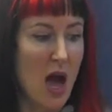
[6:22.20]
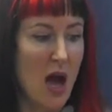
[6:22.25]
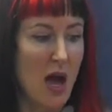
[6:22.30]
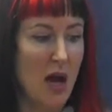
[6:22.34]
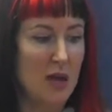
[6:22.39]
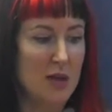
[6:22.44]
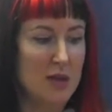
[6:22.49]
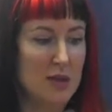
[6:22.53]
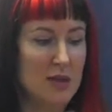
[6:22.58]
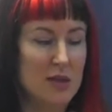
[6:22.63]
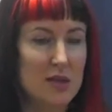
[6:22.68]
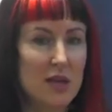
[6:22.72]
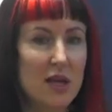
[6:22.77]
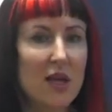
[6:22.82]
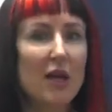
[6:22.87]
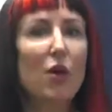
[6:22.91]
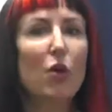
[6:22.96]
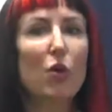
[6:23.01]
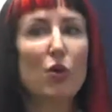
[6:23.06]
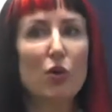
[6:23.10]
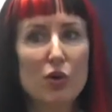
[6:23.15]
and
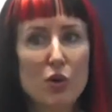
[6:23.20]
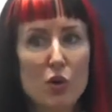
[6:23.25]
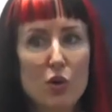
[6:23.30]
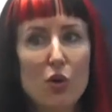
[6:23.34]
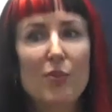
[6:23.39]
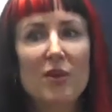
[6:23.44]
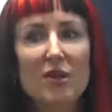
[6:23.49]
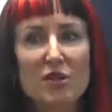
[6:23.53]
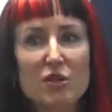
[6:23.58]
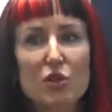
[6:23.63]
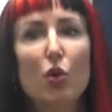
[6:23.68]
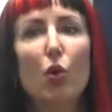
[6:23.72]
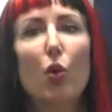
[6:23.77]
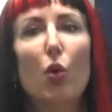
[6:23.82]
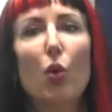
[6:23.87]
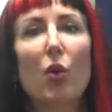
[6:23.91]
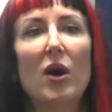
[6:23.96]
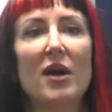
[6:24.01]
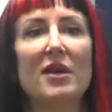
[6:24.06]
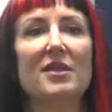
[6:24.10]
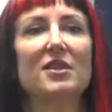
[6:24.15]
it almost
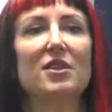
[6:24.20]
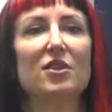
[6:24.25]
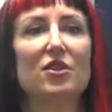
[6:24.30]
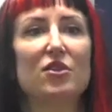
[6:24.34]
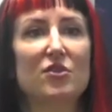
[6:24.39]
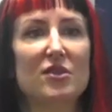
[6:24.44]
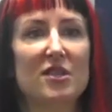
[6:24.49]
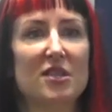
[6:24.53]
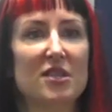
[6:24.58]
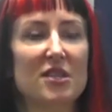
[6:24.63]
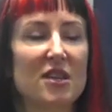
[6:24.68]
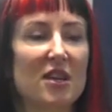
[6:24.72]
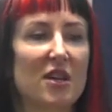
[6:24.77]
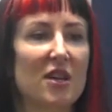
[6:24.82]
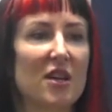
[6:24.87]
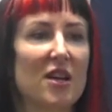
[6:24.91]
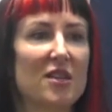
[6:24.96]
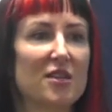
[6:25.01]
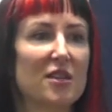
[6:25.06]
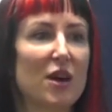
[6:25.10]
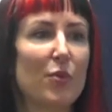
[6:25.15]
always includes
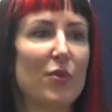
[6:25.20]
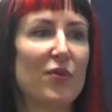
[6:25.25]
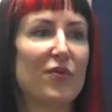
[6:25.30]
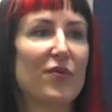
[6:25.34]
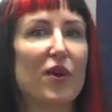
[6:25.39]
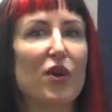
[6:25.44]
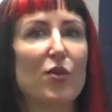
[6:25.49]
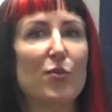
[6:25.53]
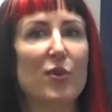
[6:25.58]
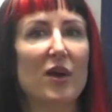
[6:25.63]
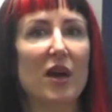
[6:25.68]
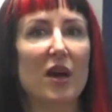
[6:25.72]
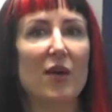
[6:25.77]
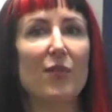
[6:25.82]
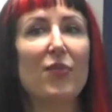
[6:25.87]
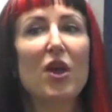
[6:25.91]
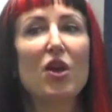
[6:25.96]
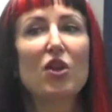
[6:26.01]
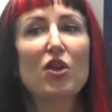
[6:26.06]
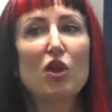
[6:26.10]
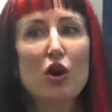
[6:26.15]
internalised homophobia.
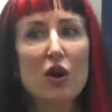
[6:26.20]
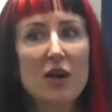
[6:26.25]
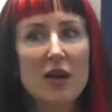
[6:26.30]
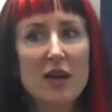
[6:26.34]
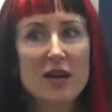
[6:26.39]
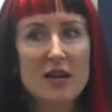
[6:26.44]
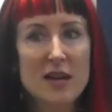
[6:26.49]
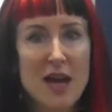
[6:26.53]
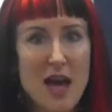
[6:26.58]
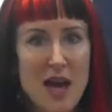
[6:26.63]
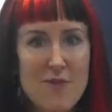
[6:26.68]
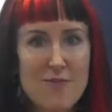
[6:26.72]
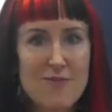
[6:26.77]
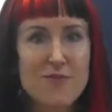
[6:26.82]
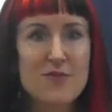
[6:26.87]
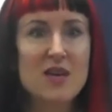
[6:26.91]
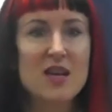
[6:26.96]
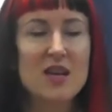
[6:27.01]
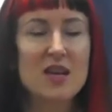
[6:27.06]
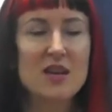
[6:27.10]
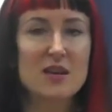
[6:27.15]
Not in
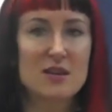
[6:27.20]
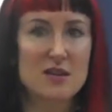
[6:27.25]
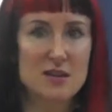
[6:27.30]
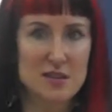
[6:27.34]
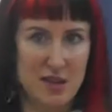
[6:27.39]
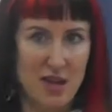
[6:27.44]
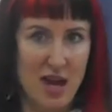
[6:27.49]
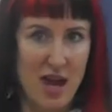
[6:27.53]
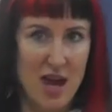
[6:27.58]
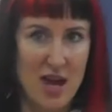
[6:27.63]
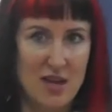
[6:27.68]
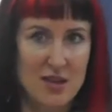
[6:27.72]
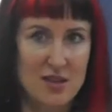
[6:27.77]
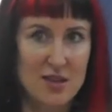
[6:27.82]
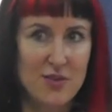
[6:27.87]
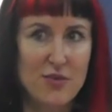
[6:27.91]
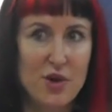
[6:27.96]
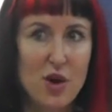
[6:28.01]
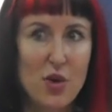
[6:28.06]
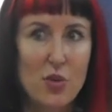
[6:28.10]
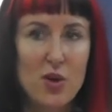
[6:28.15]
every case.
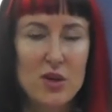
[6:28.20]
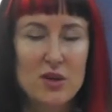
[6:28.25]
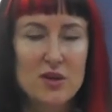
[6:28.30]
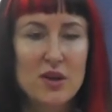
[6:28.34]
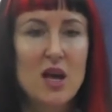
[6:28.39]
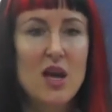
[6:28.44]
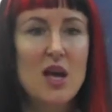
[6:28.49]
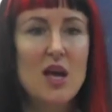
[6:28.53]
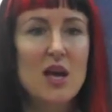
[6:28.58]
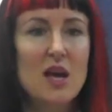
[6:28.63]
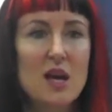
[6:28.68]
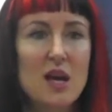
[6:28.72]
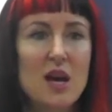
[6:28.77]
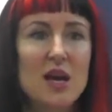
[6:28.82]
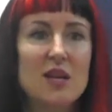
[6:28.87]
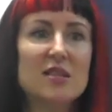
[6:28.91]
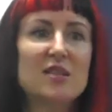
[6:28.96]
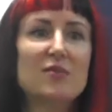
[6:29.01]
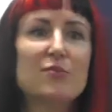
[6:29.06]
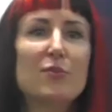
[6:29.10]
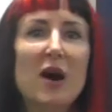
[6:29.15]
I've got one
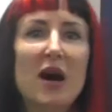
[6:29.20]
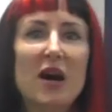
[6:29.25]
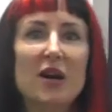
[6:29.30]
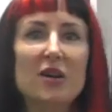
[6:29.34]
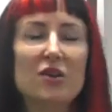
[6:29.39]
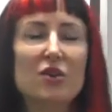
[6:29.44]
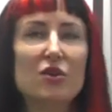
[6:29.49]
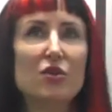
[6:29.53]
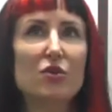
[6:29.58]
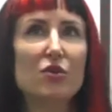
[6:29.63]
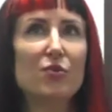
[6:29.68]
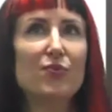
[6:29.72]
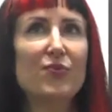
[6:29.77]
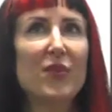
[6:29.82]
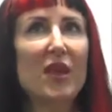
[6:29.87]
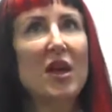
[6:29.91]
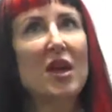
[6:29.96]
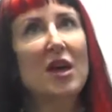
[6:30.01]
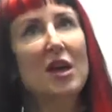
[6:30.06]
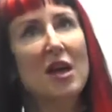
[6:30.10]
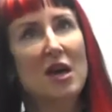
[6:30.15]
client of mine who
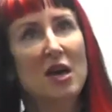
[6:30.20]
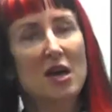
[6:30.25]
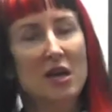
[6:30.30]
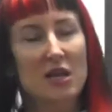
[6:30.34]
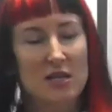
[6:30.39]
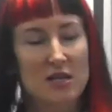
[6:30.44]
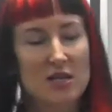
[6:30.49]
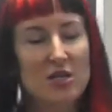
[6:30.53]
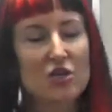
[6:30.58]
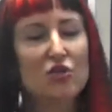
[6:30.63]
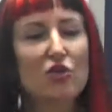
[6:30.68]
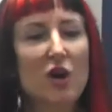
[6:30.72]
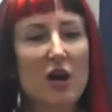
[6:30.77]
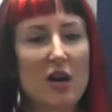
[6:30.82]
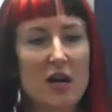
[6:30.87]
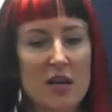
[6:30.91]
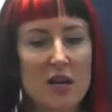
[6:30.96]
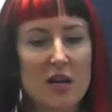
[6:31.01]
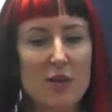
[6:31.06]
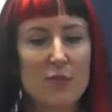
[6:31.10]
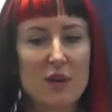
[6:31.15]
is
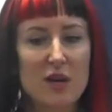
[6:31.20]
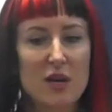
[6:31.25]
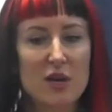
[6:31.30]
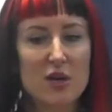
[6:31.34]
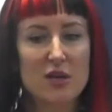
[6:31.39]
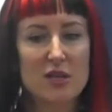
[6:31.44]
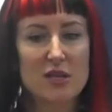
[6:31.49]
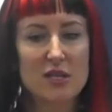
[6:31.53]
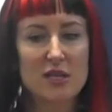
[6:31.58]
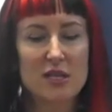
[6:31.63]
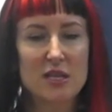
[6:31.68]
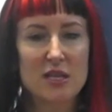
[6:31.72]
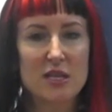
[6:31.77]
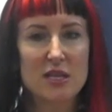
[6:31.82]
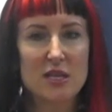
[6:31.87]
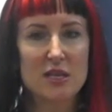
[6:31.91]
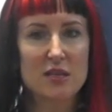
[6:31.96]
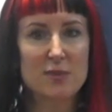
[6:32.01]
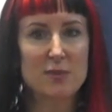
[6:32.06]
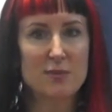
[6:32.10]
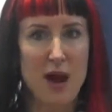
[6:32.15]
struggling because
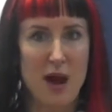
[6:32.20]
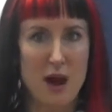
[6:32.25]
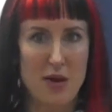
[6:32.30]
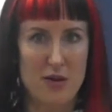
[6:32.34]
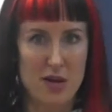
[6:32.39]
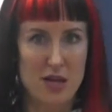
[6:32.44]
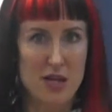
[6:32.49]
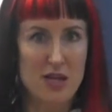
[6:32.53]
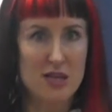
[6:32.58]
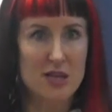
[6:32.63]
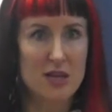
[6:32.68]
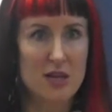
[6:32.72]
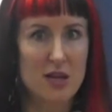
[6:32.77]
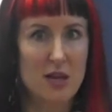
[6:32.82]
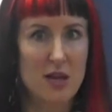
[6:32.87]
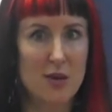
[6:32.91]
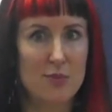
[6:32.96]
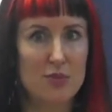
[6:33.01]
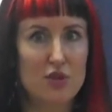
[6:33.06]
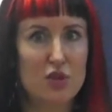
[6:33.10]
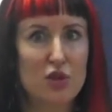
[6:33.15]
he's married
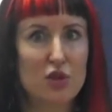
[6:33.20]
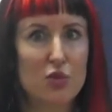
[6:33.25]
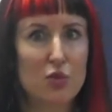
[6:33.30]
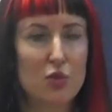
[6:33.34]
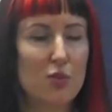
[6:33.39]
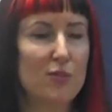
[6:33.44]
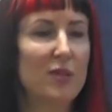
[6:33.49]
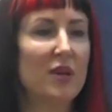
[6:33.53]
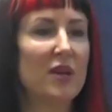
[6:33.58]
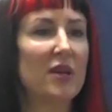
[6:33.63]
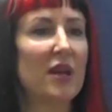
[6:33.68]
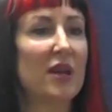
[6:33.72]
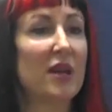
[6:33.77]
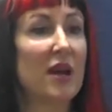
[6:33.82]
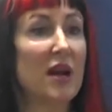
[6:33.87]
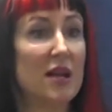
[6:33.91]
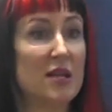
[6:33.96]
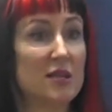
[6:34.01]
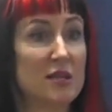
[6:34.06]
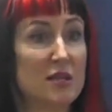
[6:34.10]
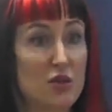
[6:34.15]
to a woman and
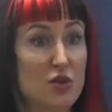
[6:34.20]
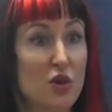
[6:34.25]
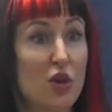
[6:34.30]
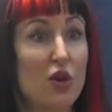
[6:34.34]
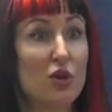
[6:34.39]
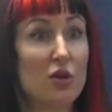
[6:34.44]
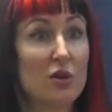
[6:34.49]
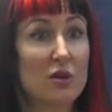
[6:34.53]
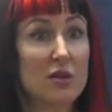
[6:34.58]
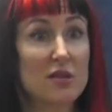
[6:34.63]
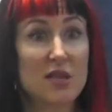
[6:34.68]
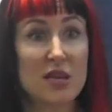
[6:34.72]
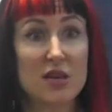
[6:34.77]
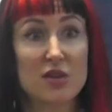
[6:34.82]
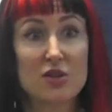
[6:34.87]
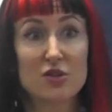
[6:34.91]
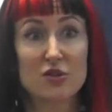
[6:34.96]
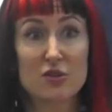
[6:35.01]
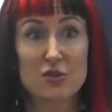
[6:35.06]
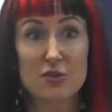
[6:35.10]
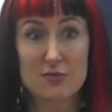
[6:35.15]
has strong
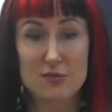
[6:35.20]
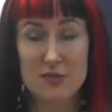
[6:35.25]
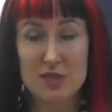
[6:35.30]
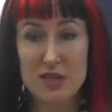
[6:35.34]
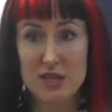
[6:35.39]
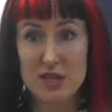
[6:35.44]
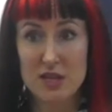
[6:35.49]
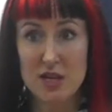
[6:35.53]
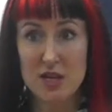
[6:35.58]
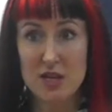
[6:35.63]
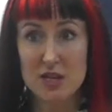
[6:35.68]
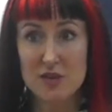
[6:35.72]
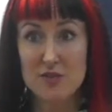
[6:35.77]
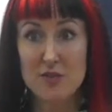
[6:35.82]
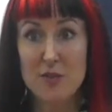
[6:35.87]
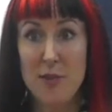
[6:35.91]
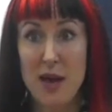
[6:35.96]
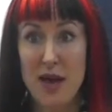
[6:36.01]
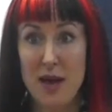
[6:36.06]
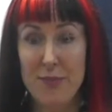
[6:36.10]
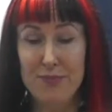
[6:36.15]
sexual desires for
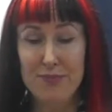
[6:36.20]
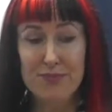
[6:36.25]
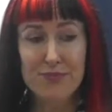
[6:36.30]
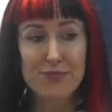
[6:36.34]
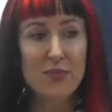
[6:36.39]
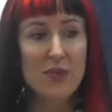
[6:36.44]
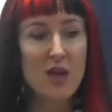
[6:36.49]
men,